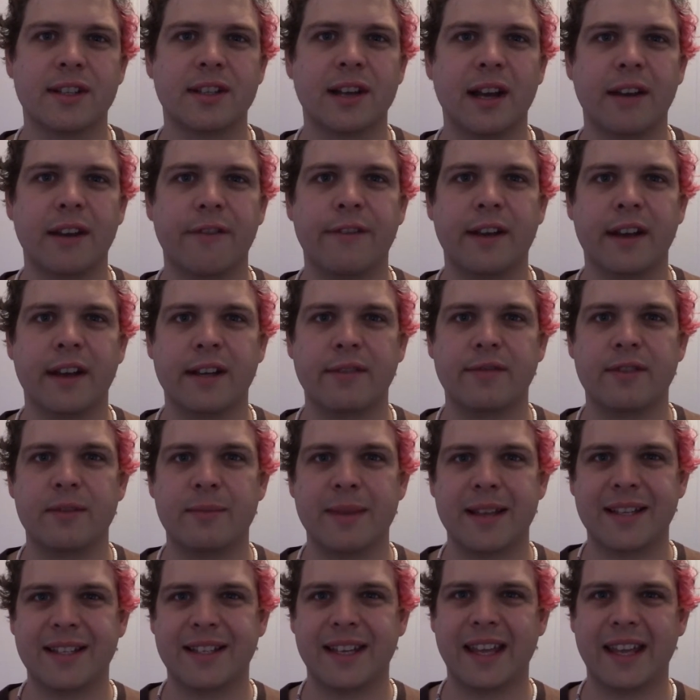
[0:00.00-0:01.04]
side effect of
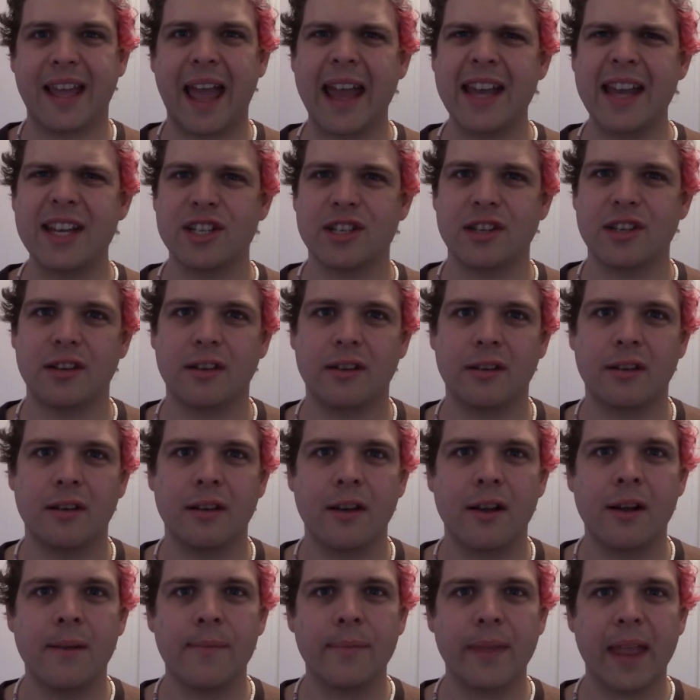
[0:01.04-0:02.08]
domestication,
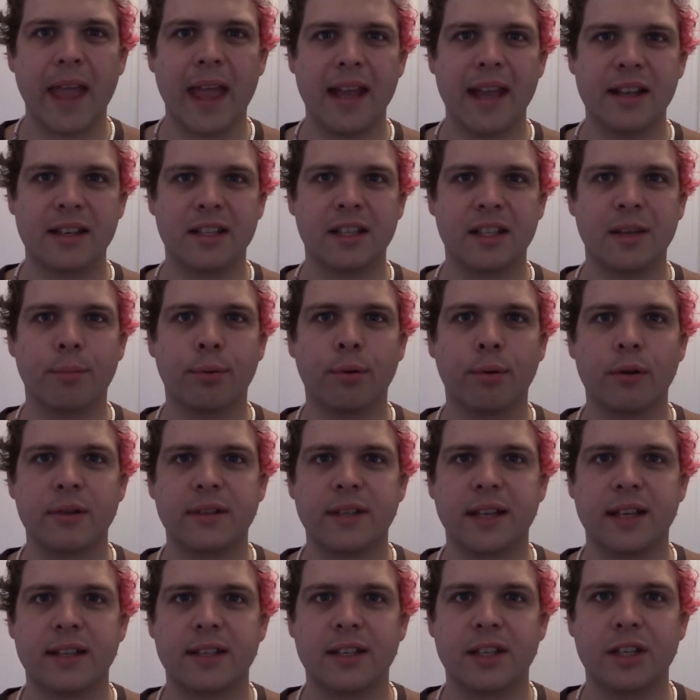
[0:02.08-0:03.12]
and the
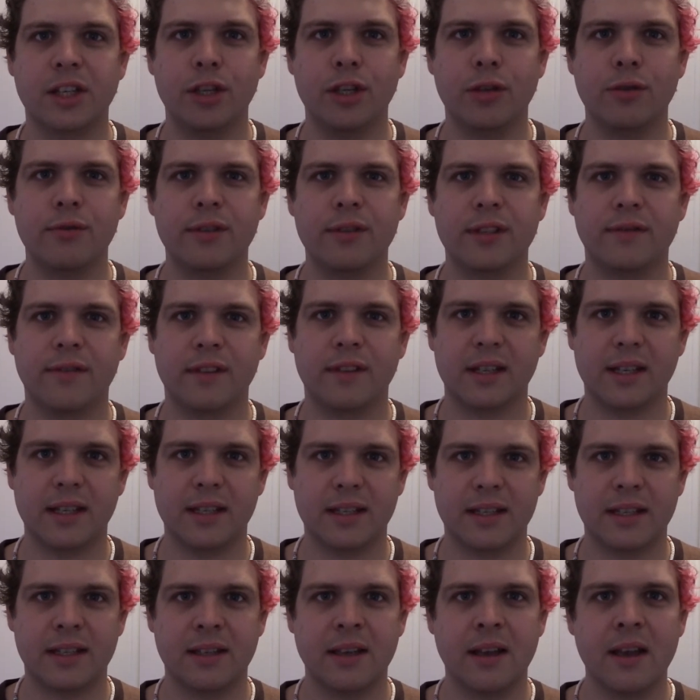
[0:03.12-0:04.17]
process used for
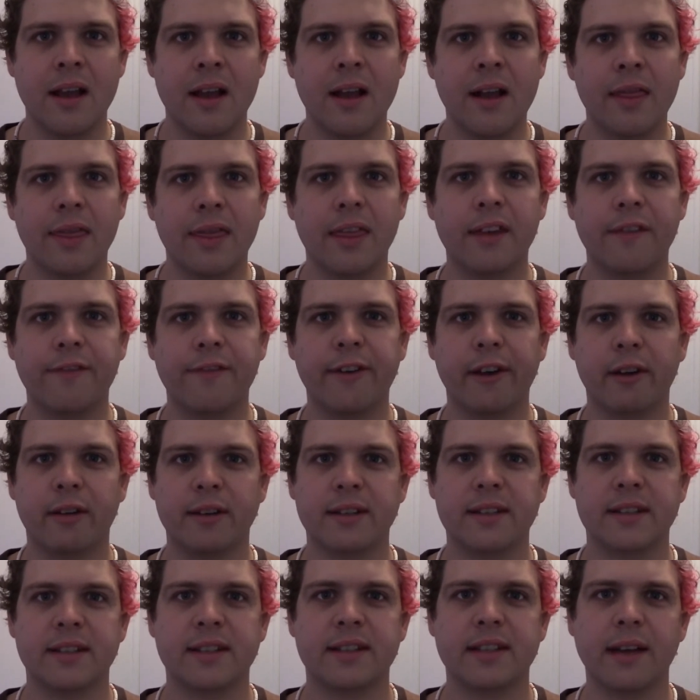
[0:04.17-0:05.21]
this, that
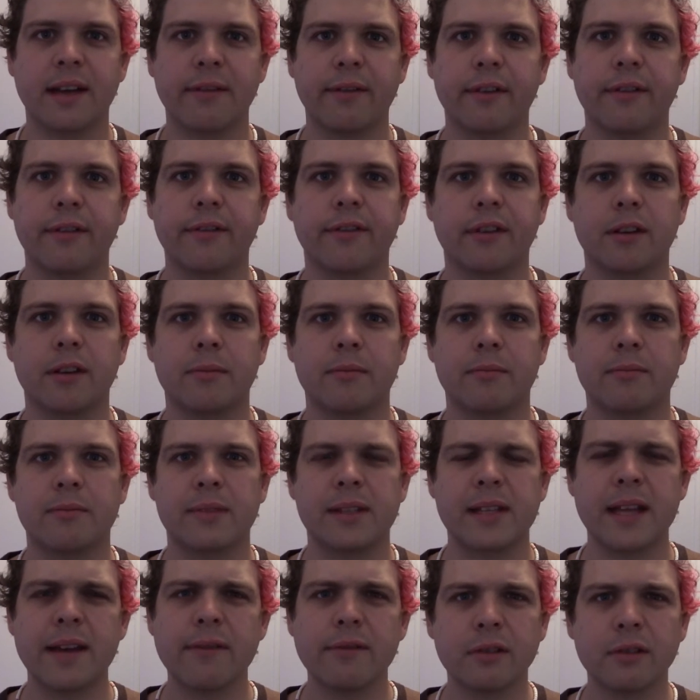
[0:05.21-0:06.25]
ferrets suffer from
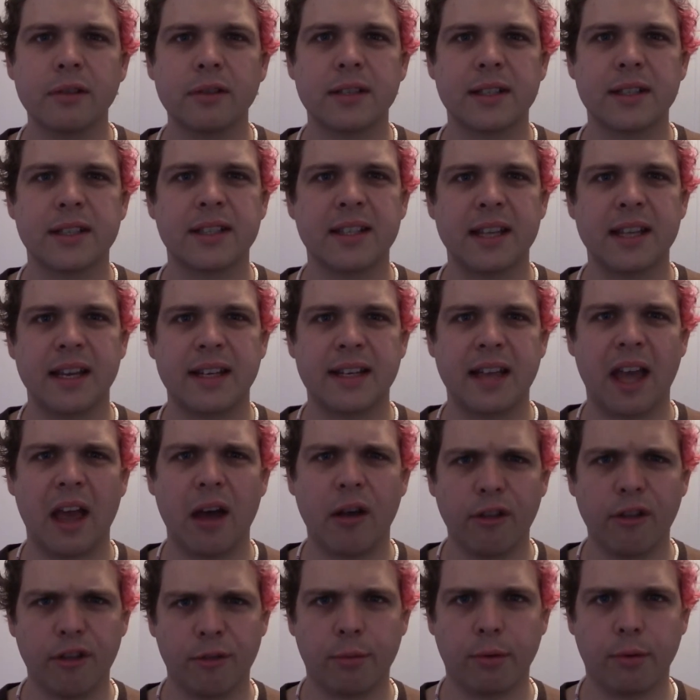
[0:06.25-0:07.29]
several distinct
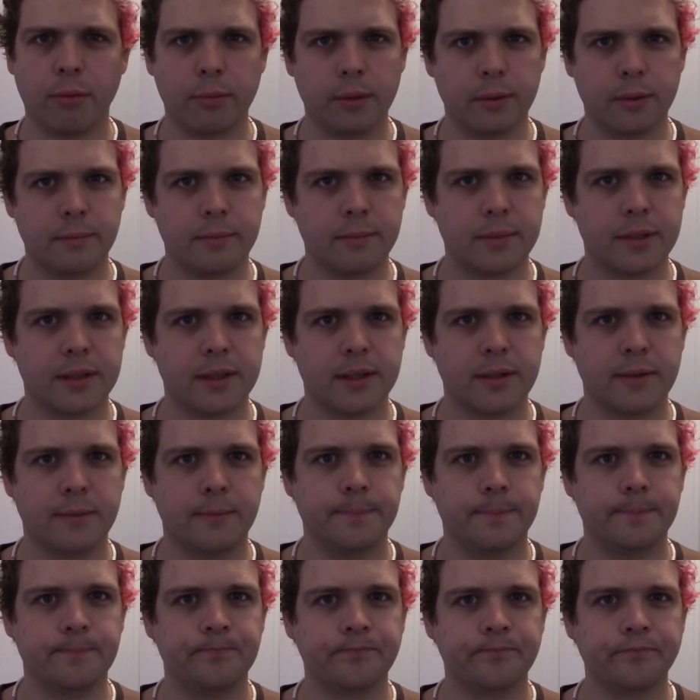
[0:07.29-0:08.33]
health problems.
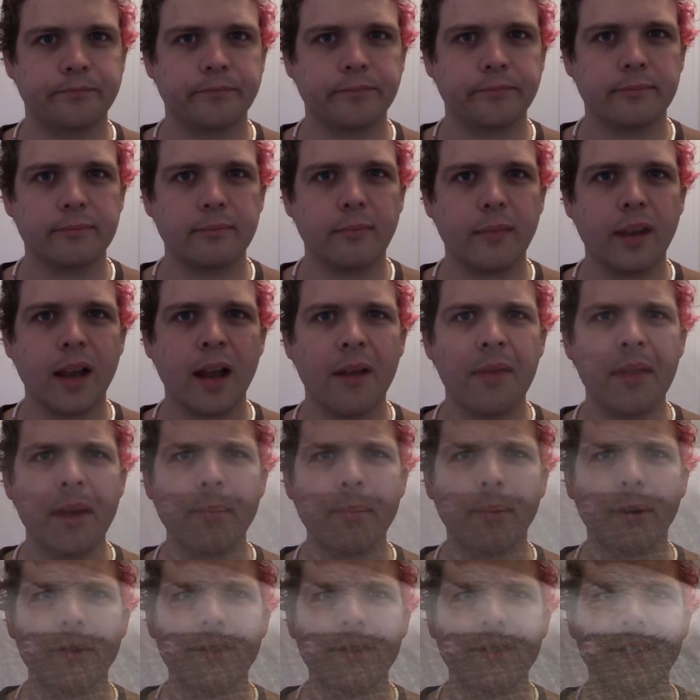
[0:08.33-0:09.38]
They're prone